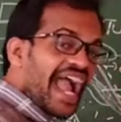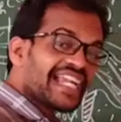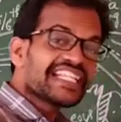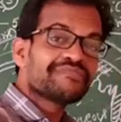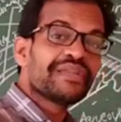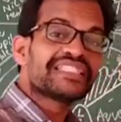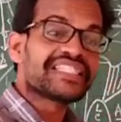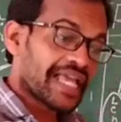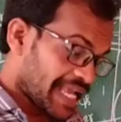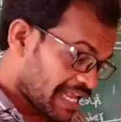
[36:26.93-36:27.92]
Itis
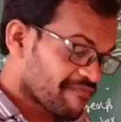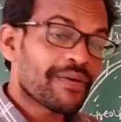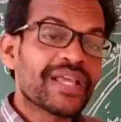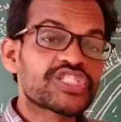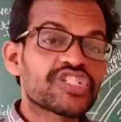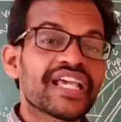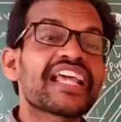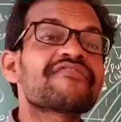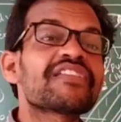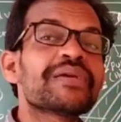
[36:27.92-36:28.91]
means inflammation.
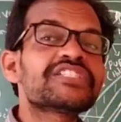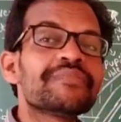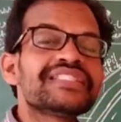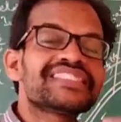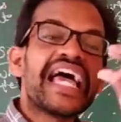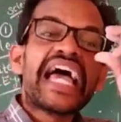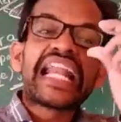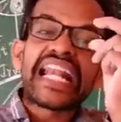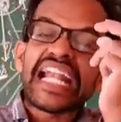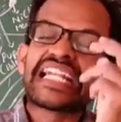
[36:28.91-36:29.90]
Inflammation means
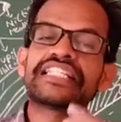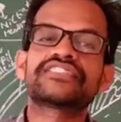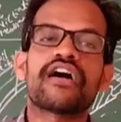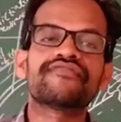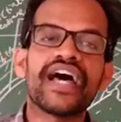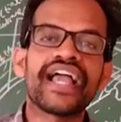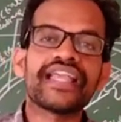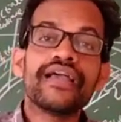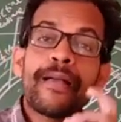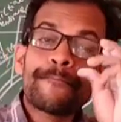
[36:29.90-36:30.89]
redness of the
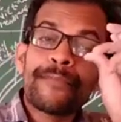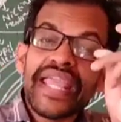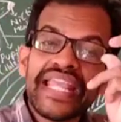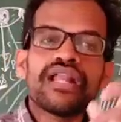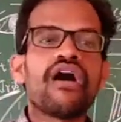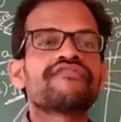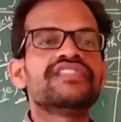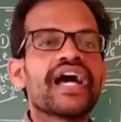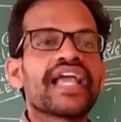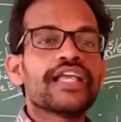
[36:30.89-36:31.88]
eye, pain
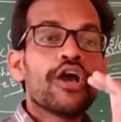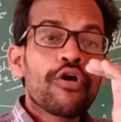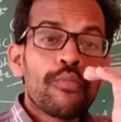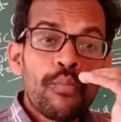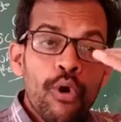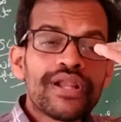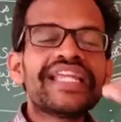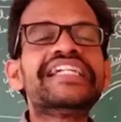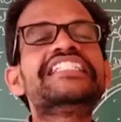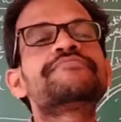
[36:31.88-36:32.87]
of the eye. More
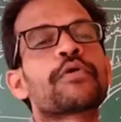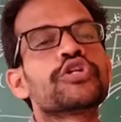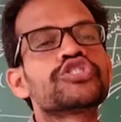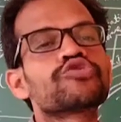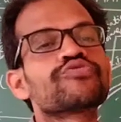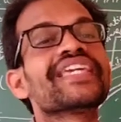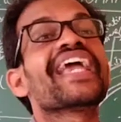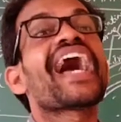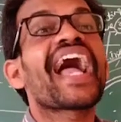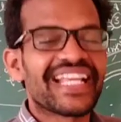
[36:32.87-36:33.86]
heat is produced to
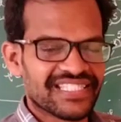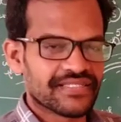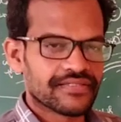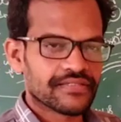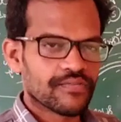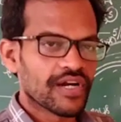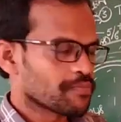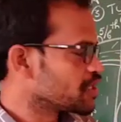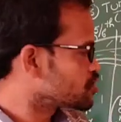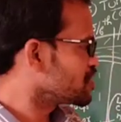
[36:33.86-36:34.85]
the eyes.
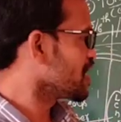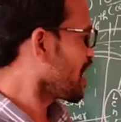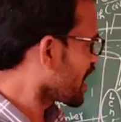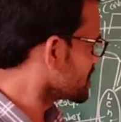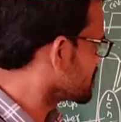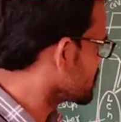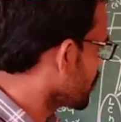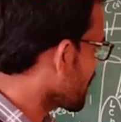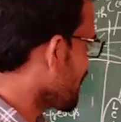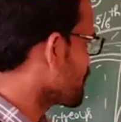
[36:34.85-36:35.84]

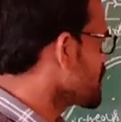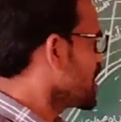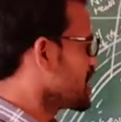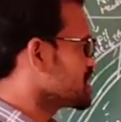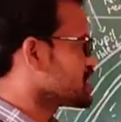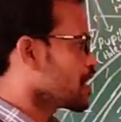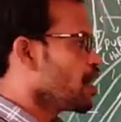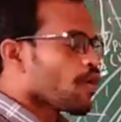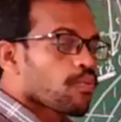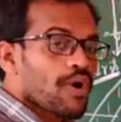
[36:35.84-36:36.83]
Okay. It is
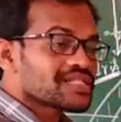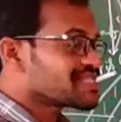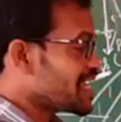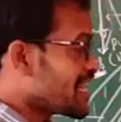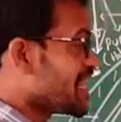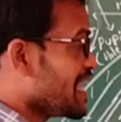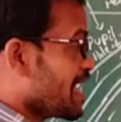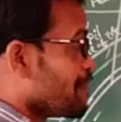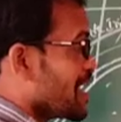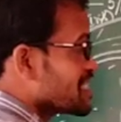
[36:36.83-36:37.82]
once
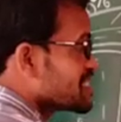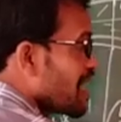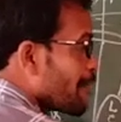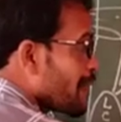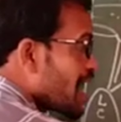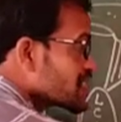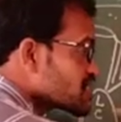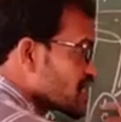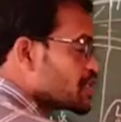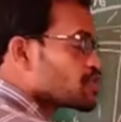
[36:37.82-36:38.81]
any image
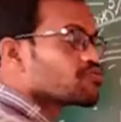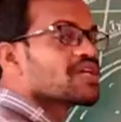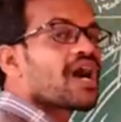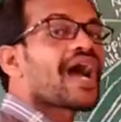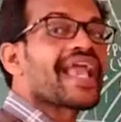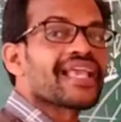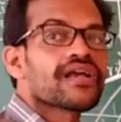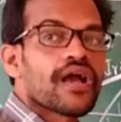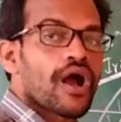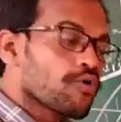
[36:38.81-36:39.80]
pass into the eye,
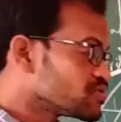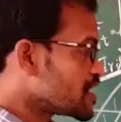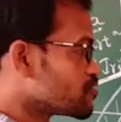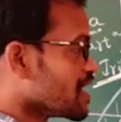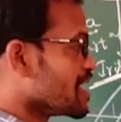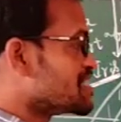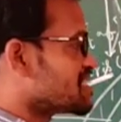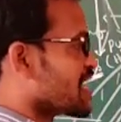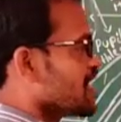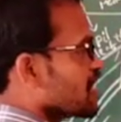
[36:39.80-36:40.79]
outside to the
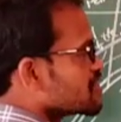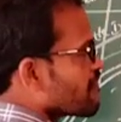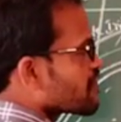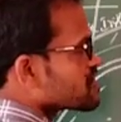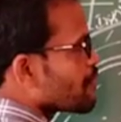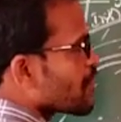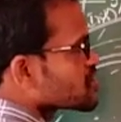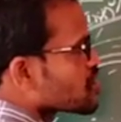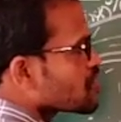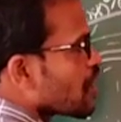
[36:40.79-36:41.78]
inside. The first they
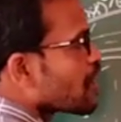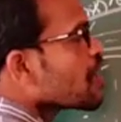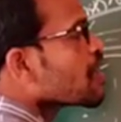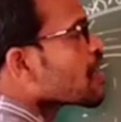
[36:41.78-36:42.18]
pass into the